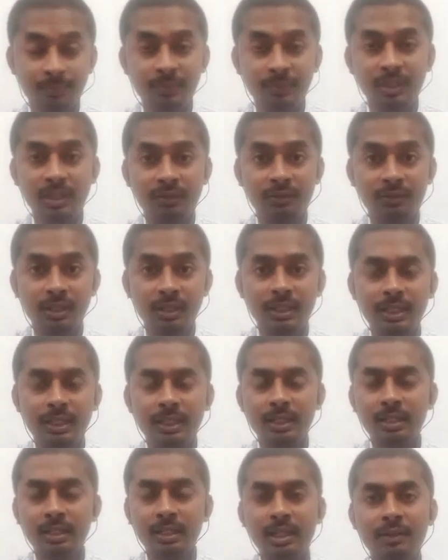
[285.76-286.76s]
after
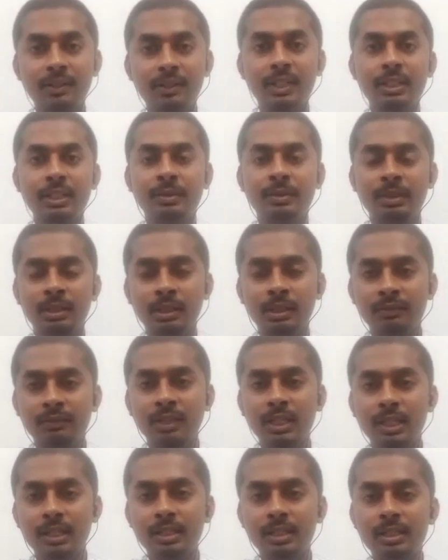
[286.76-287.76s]
that i was after
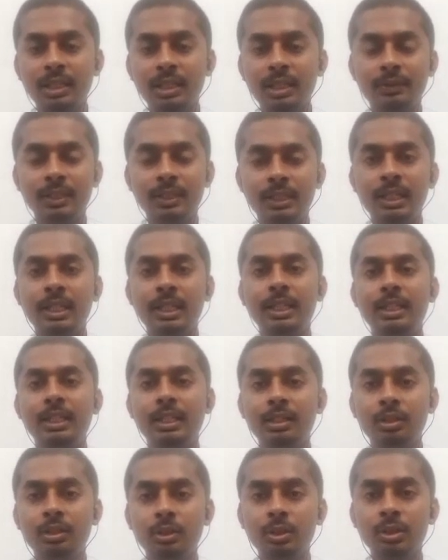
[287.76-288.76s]
lunch i was
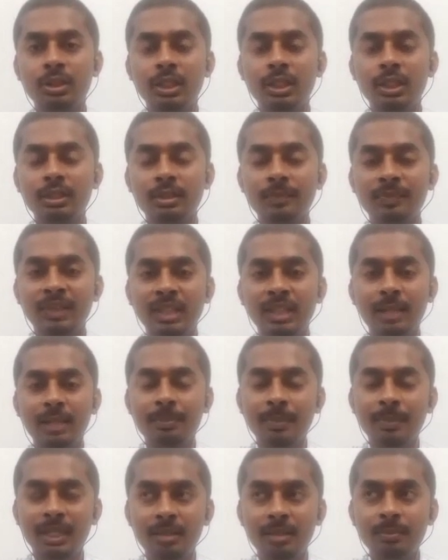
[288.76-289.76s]
analyzing those tests
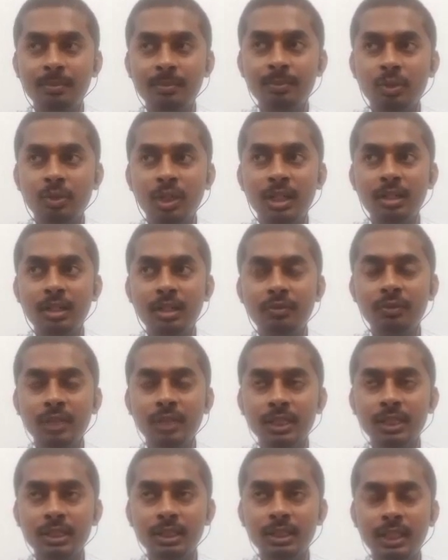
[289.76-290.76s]
and main point
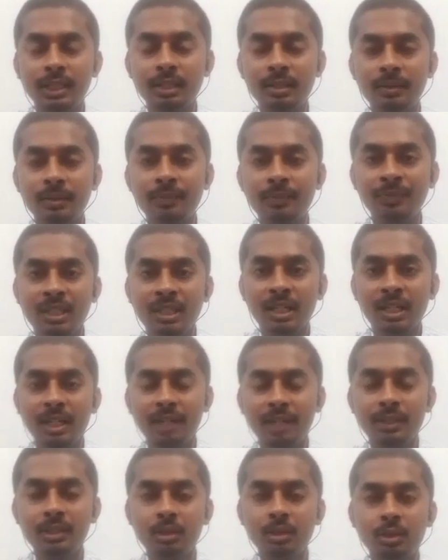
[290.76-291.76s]
was that i
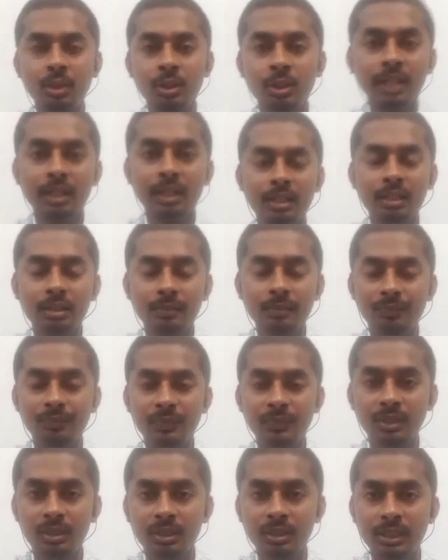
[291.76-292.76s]
was noting
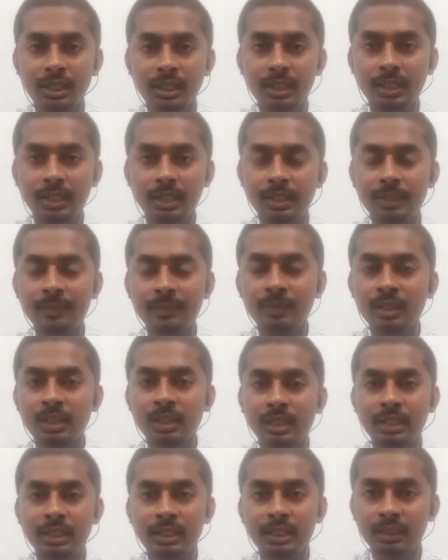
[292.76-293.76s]
the
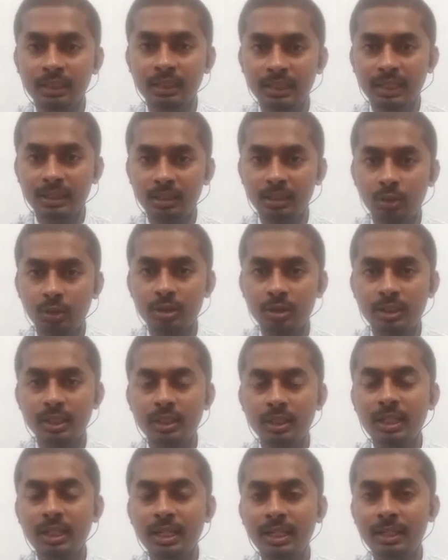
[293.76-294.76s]
a
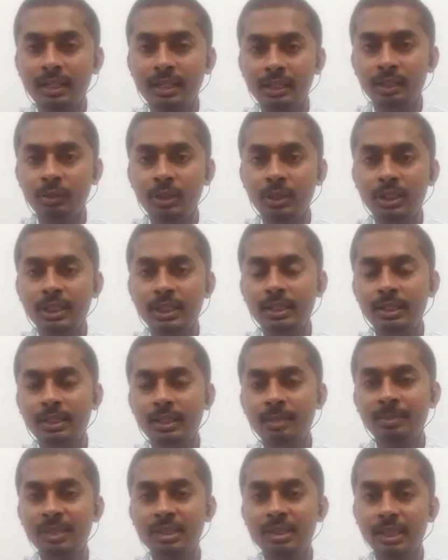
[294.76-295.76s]
question in which I
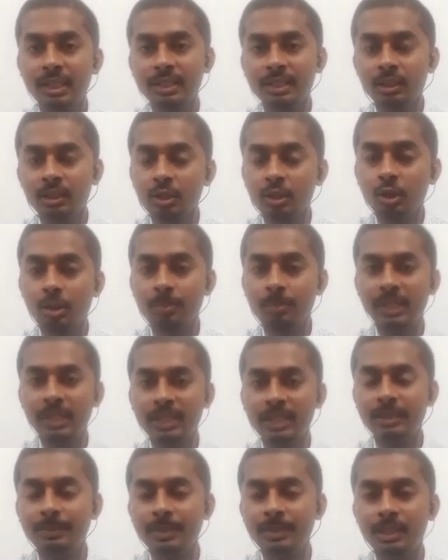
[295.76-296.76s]
did mistake in copy, a
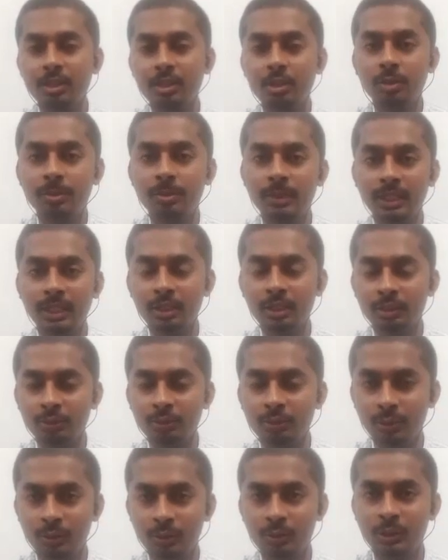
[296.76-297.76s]
separate copy,
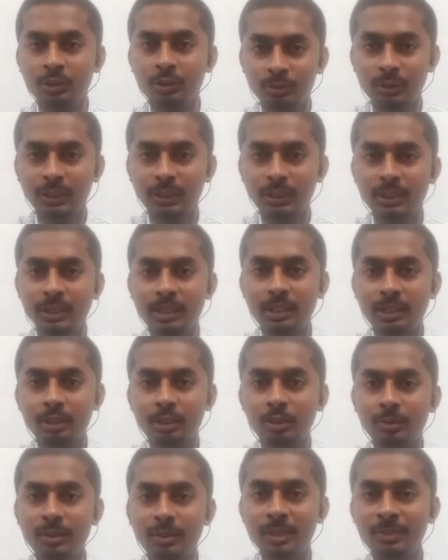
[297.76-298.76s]
which, which is
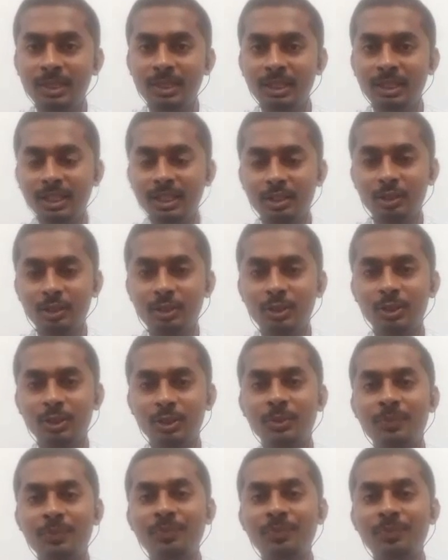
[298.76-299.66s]
also with me here also.